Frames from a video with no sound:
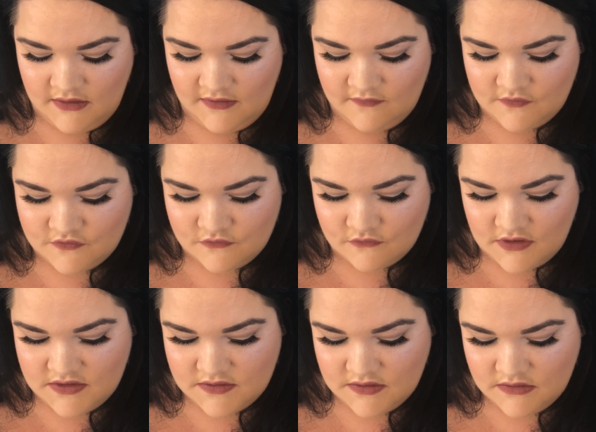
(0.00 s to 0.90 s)
in the
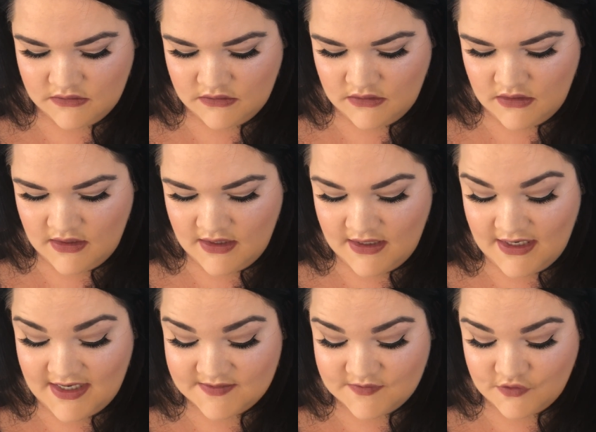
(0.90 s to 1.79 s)
street
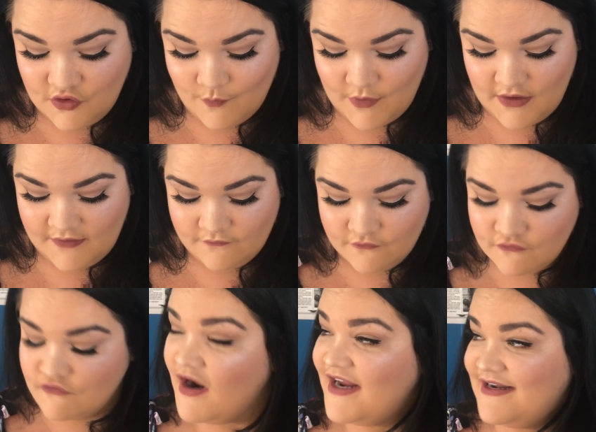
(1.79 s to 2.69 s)
has to go by
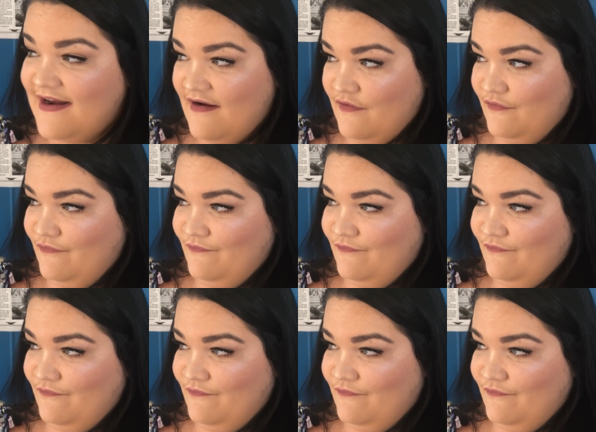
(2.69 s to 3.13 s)
right now.